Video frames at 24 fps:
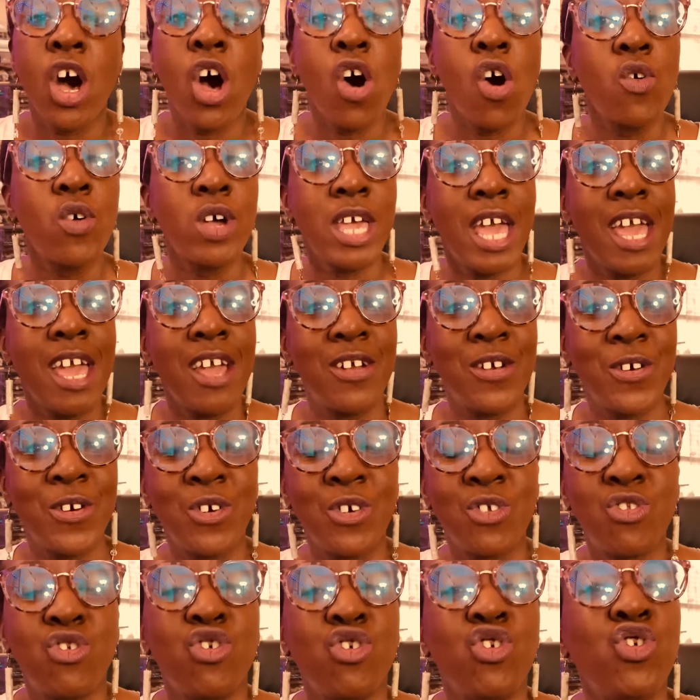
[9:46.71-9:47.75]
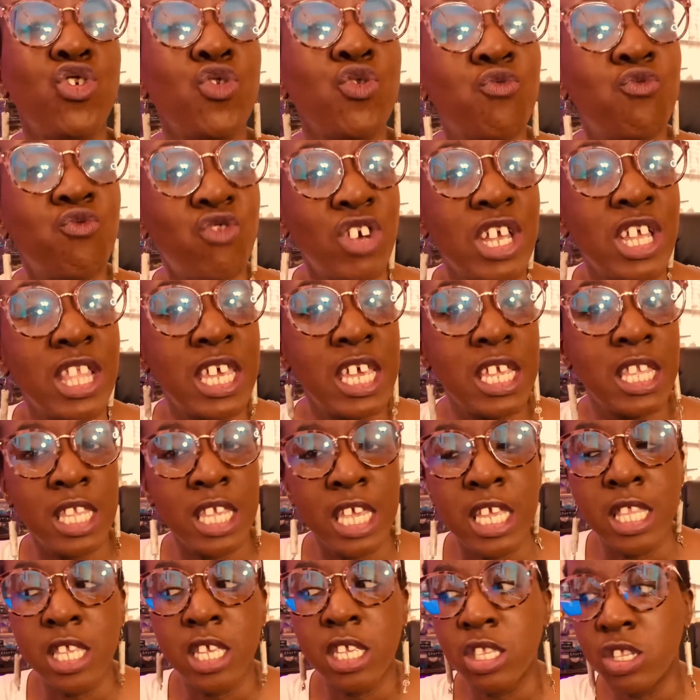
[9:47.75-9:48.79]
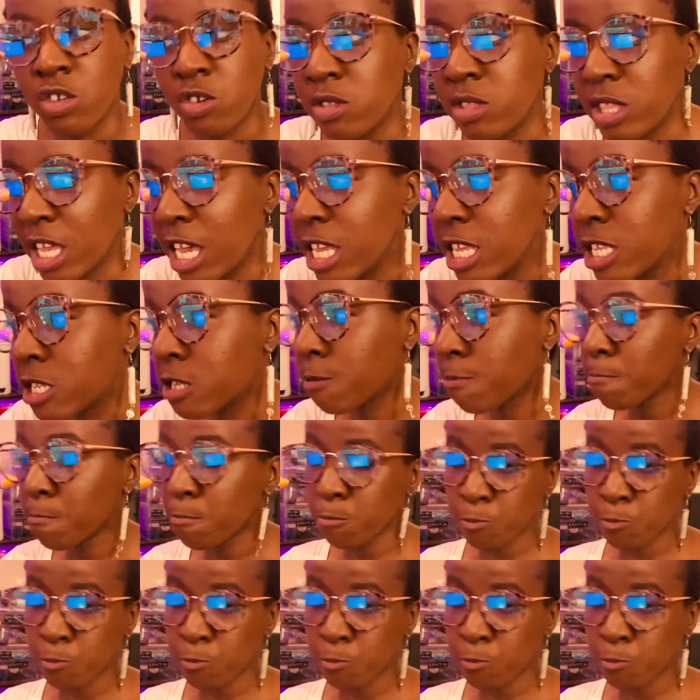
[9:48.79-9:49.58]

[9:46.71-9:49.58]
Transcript: okay, girl, do you really need to do this?